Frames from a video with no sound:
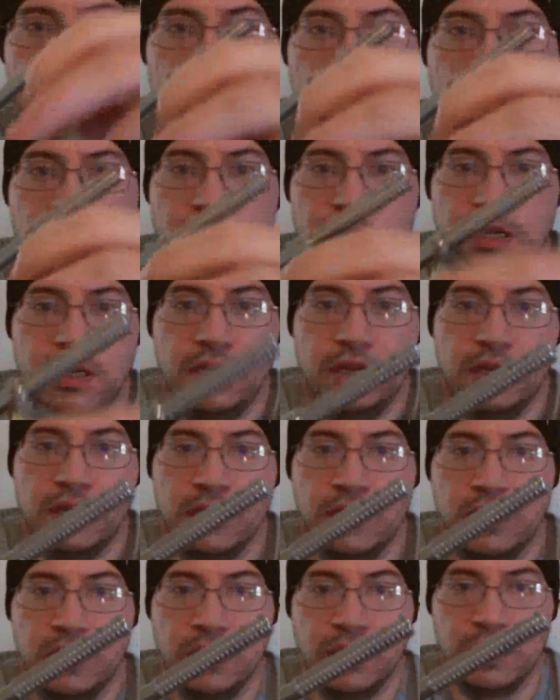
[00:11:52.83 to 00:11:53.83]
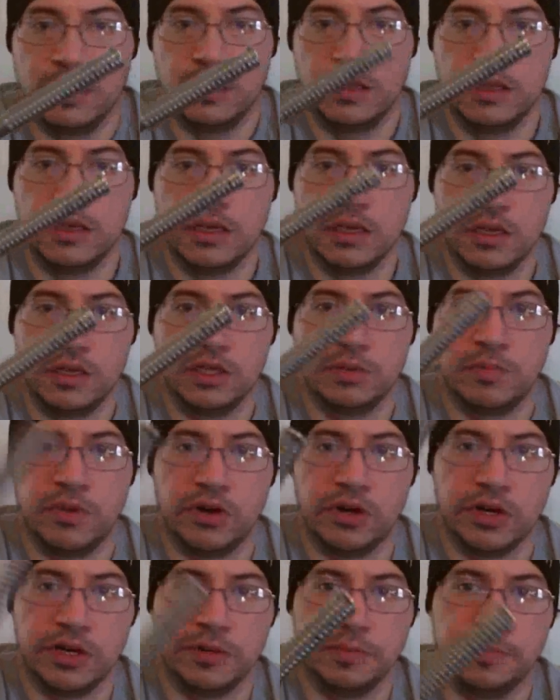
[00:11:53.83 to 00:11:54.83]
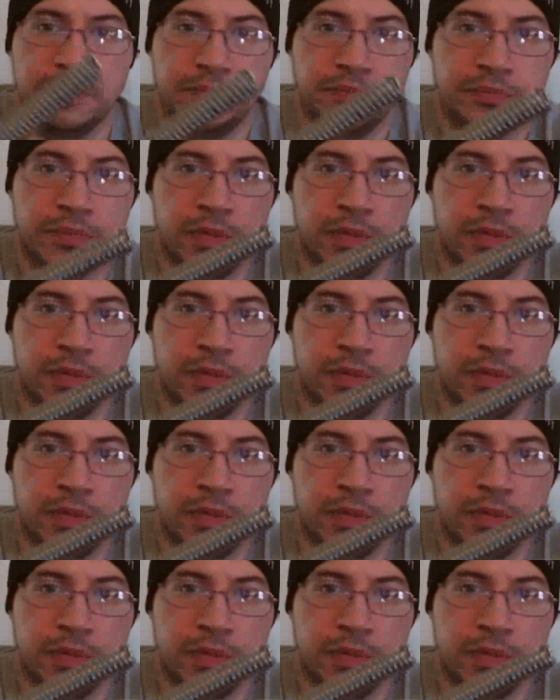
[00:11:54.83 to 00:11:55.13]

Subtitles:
undid the hinge part,